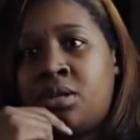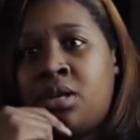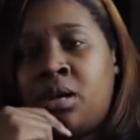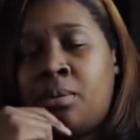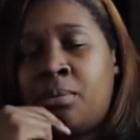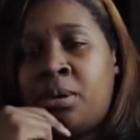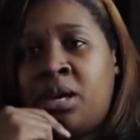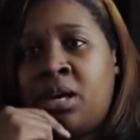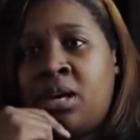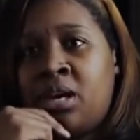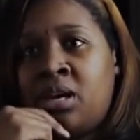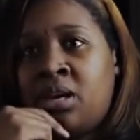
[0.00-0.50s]
I
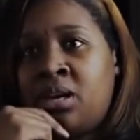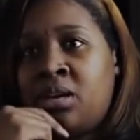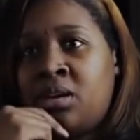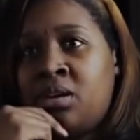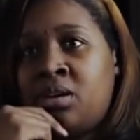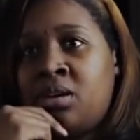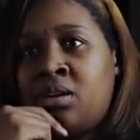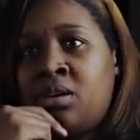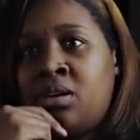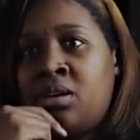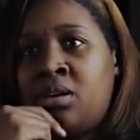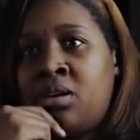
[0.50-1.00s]

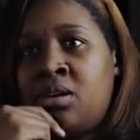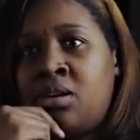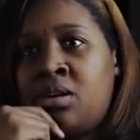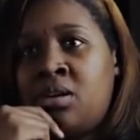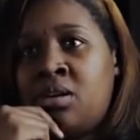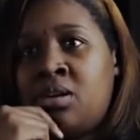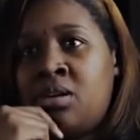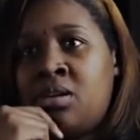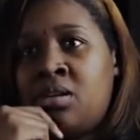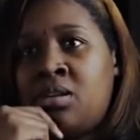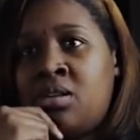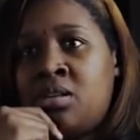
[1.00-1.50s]
mean,
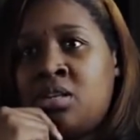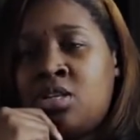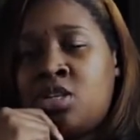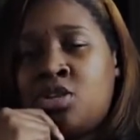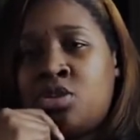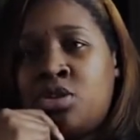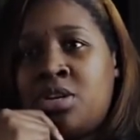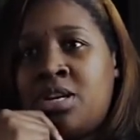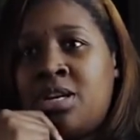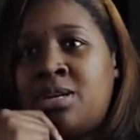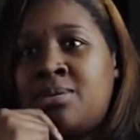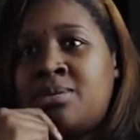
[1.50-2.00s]
the
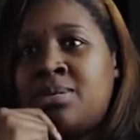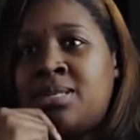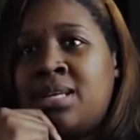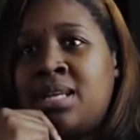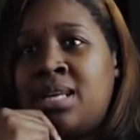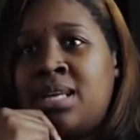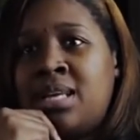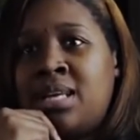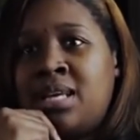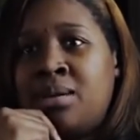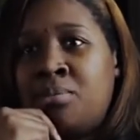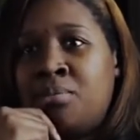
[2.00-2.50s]
dreams
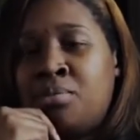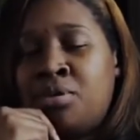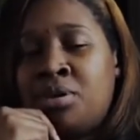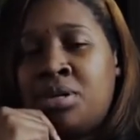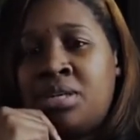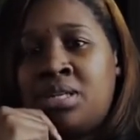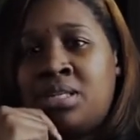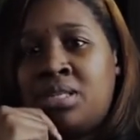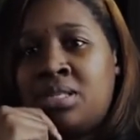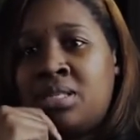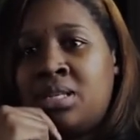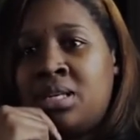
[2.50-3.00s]
that he
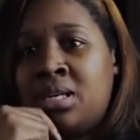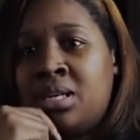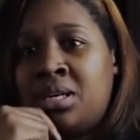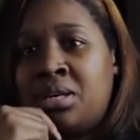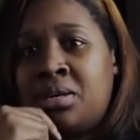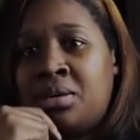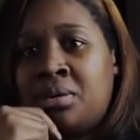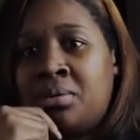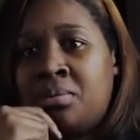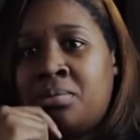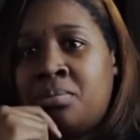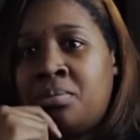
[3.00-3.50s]
brings to
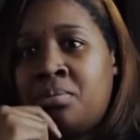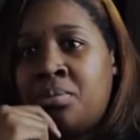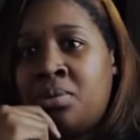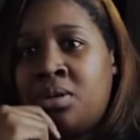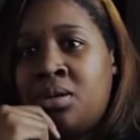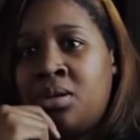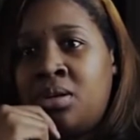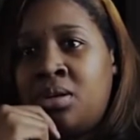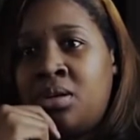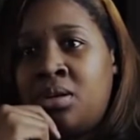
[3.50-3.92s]
him